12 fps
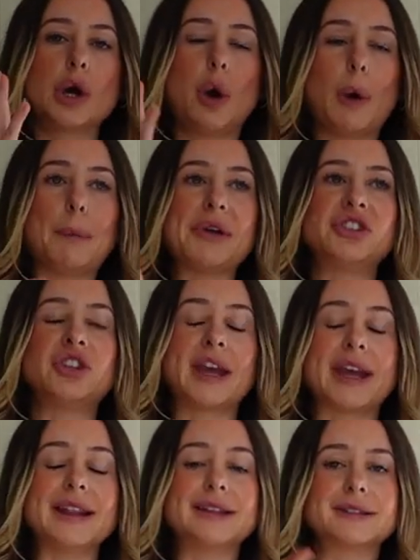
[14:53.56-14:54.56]
top
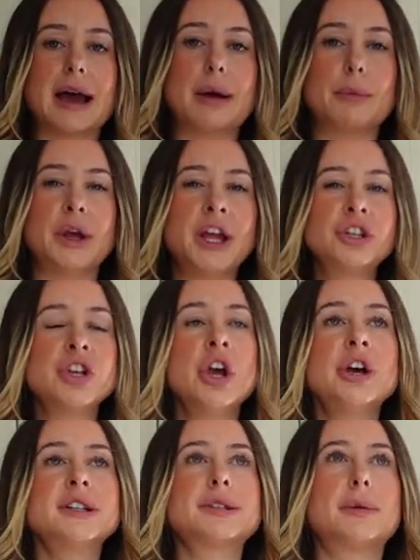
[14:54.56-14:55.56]
chicken sandwich.
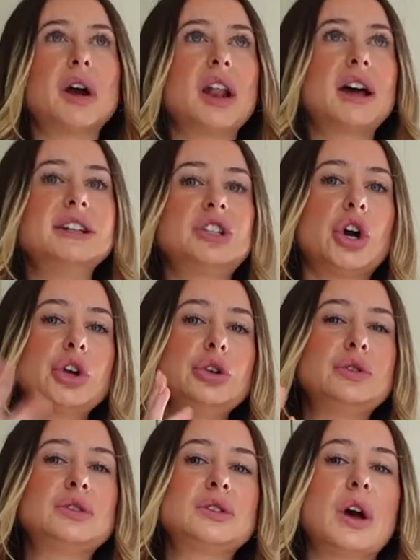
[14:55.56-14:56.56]
So I like
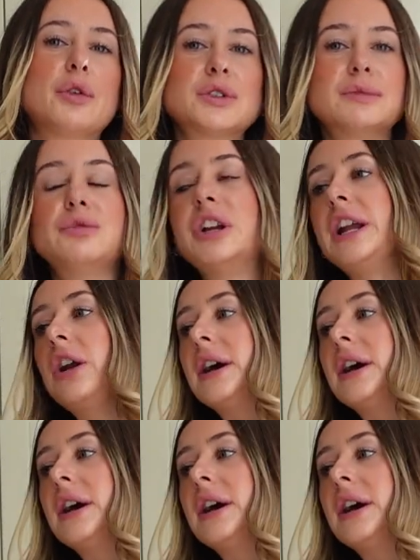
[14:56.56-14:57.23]
toast, I've got some really